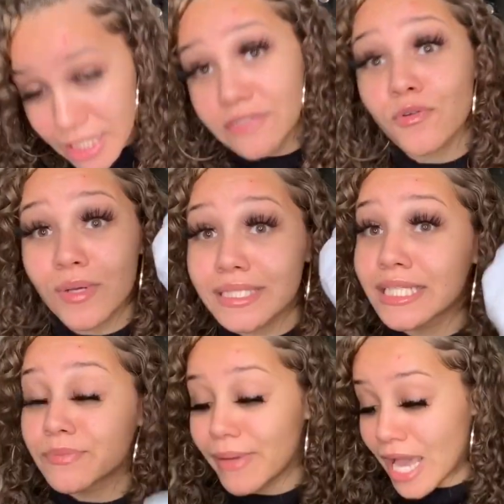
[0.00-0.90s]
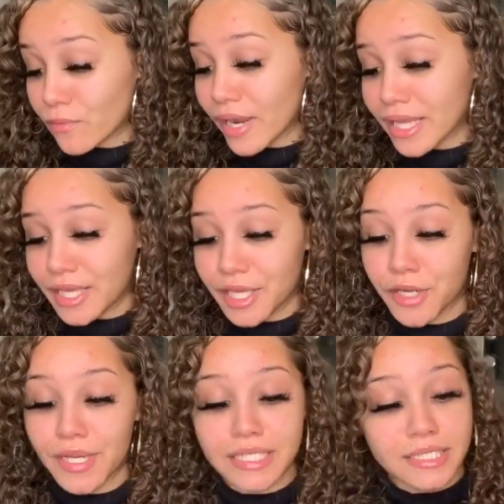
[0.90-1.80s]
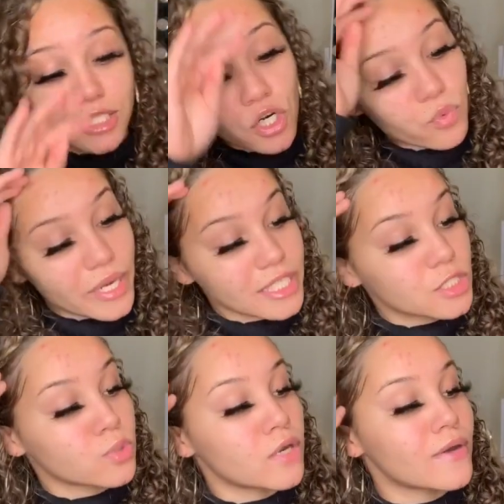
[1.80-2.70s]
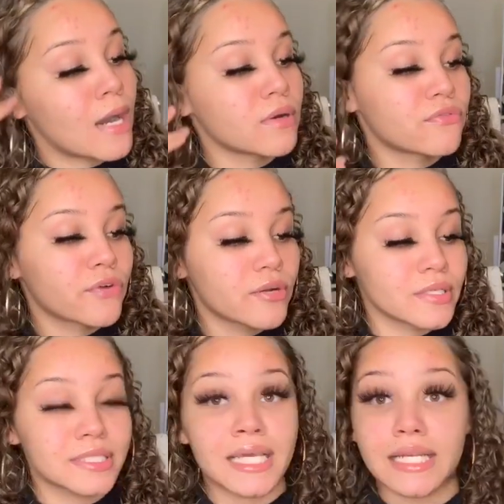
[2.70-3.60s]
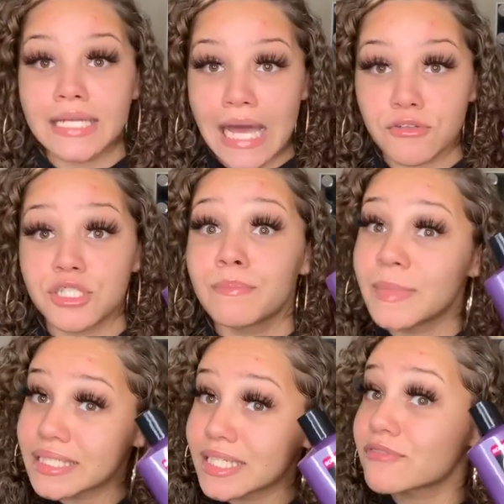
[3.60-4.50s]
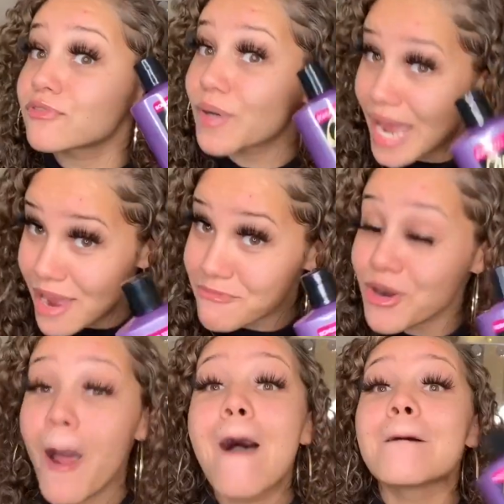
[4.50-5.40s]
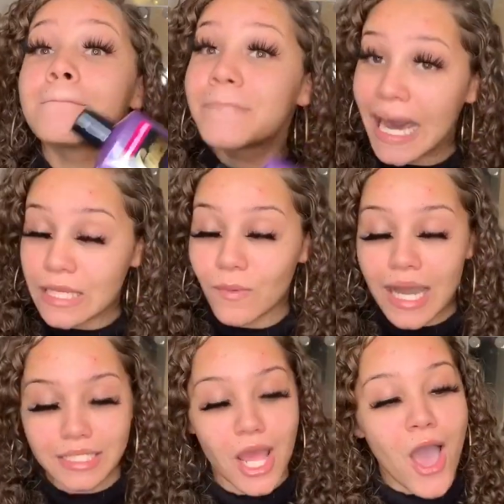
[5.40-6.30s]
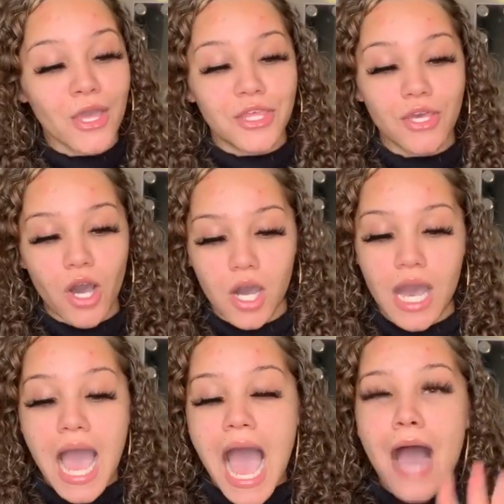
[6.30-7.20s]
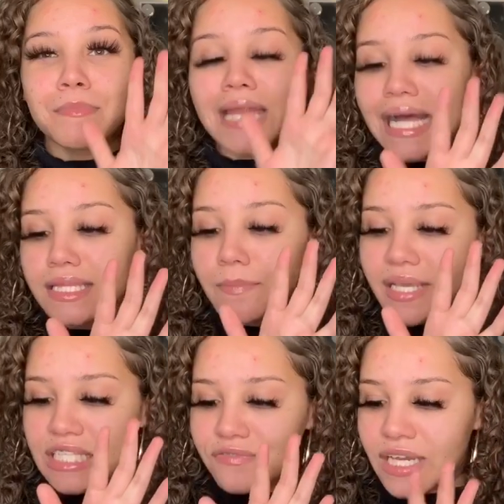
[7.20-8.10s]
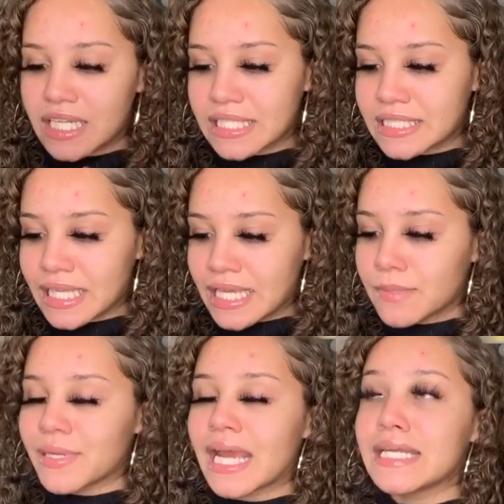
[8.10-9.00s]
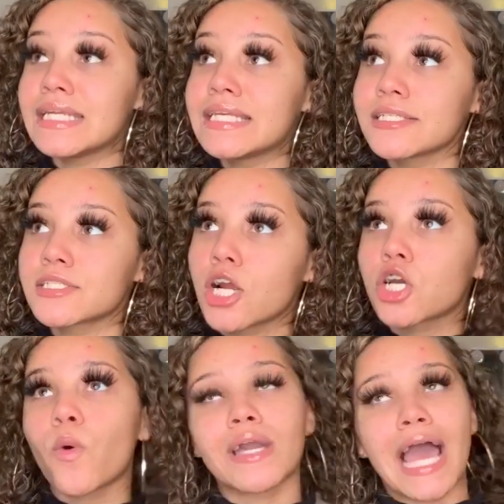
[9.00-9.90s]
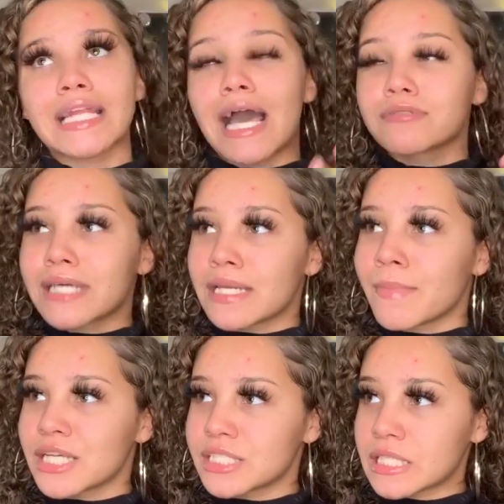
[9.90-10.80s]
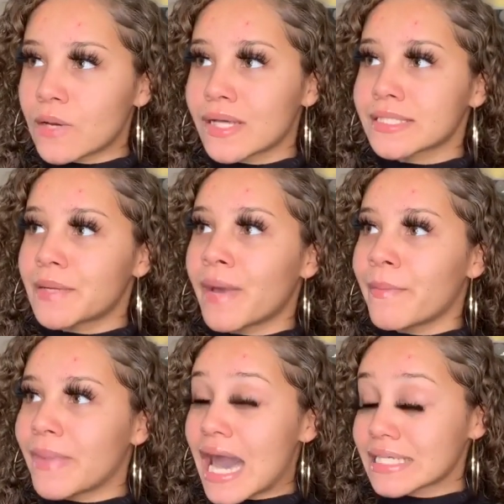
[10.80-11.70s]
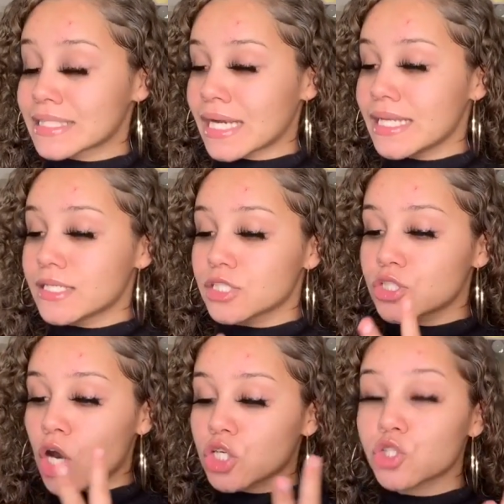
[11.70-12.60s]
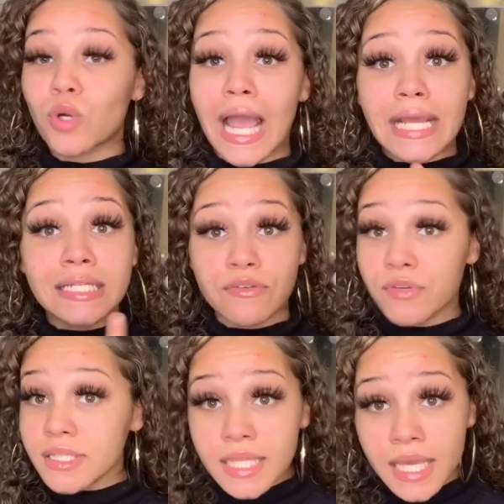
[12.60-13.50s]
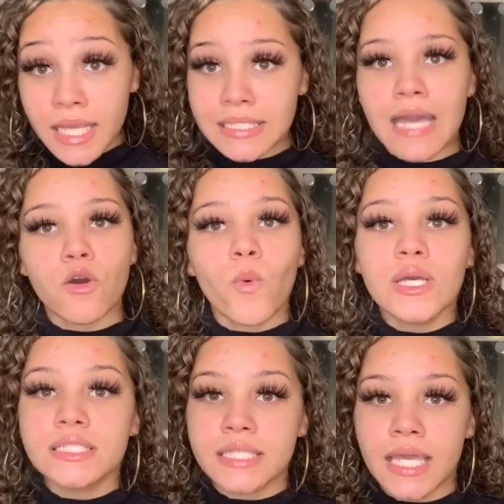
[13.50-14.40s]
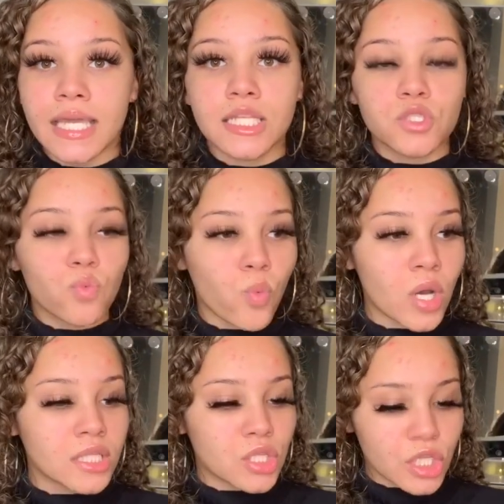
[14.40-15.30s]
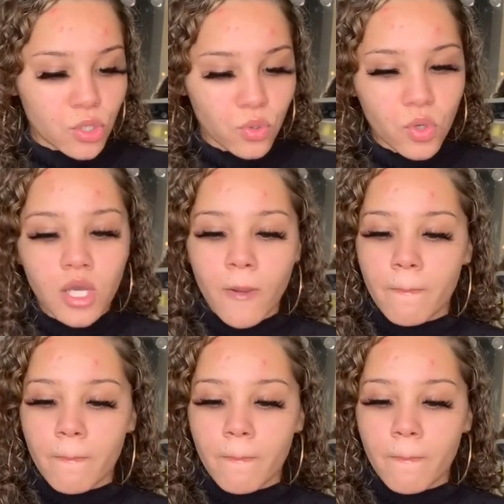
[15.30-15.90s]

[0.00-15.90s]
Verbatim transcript: least, for what's in this bag right here is this Caress 12 Hour Fragrance Technology Mystic Forever Body Wash yeah, I'm not the biggest fan of the scent, but I need to start going out, outside of my shell, outside of my box, and I need to start trying different things. I always stay in this one little,